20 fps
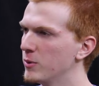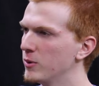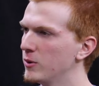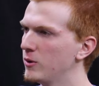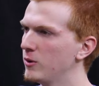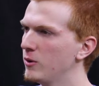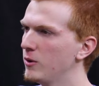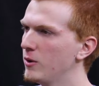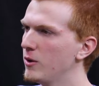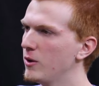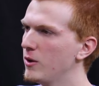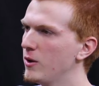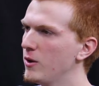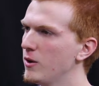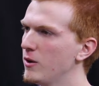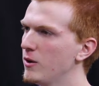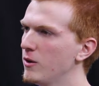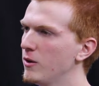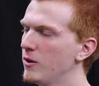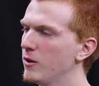of people
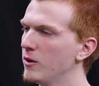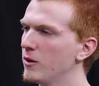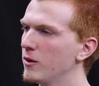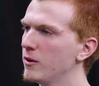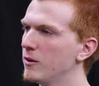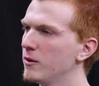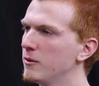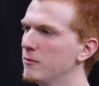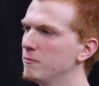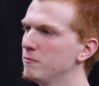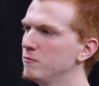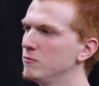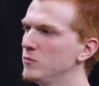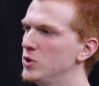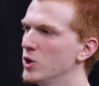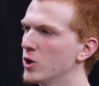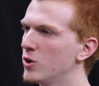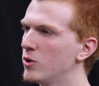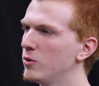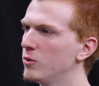
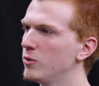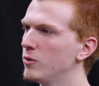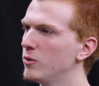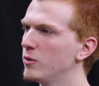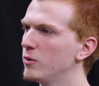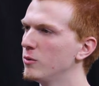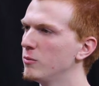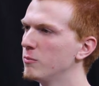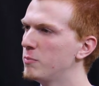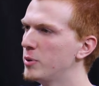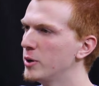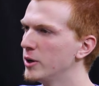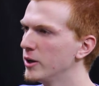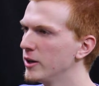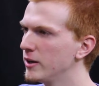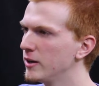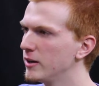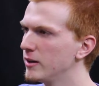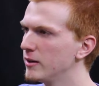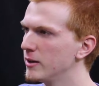don't
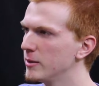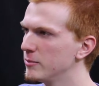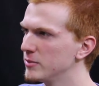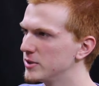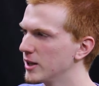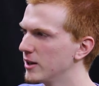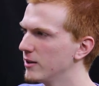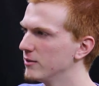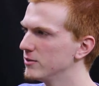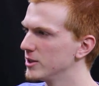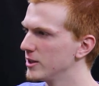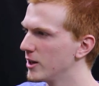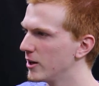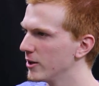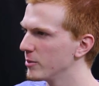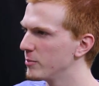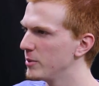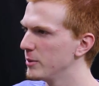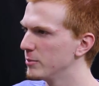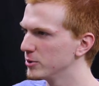put themselves
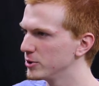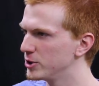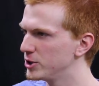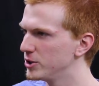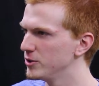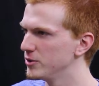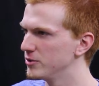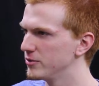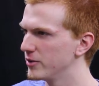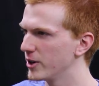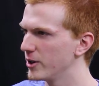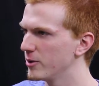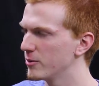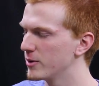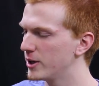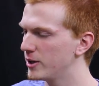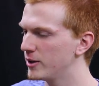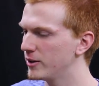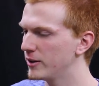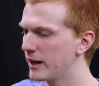in other people's shoes
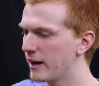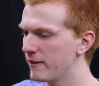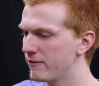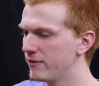very well.